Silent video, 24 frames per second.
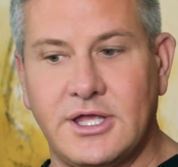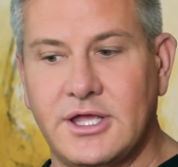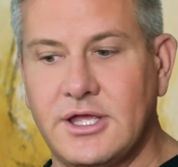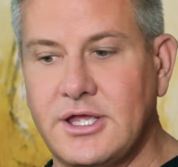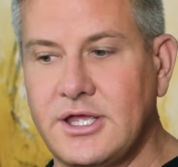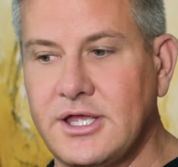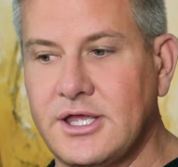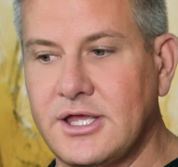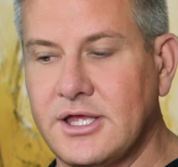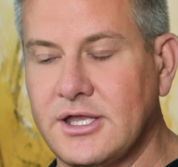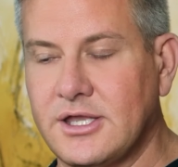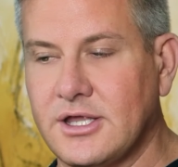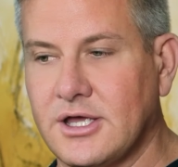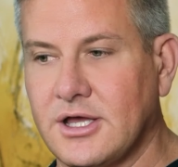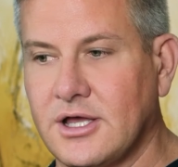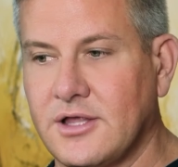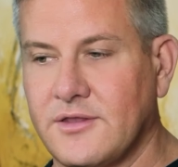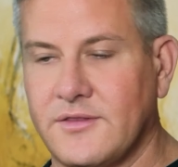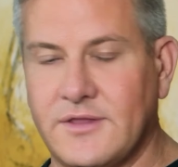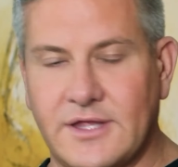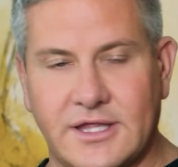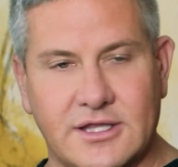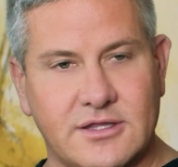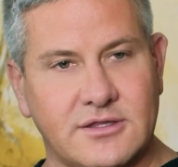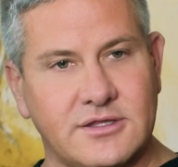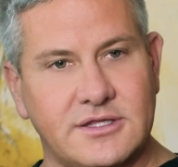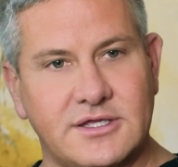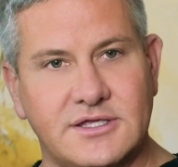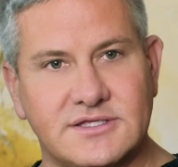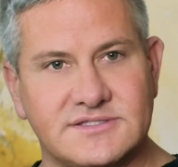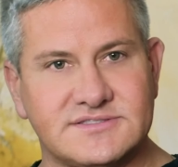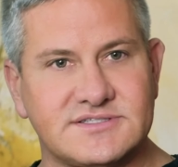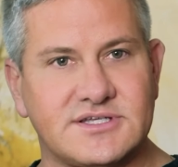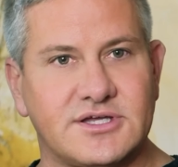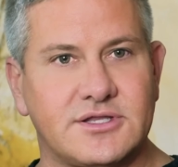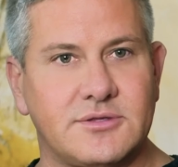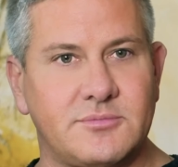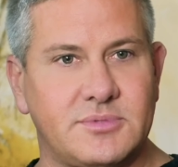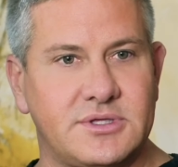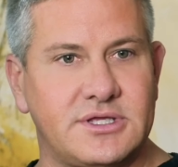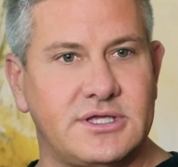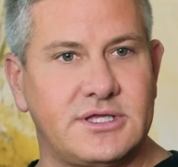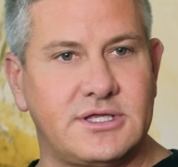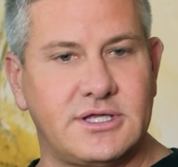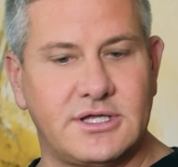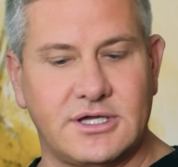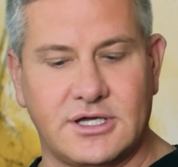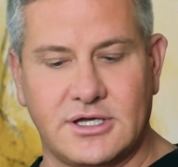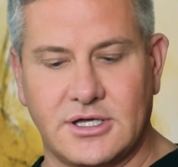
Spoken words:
and that link is going to be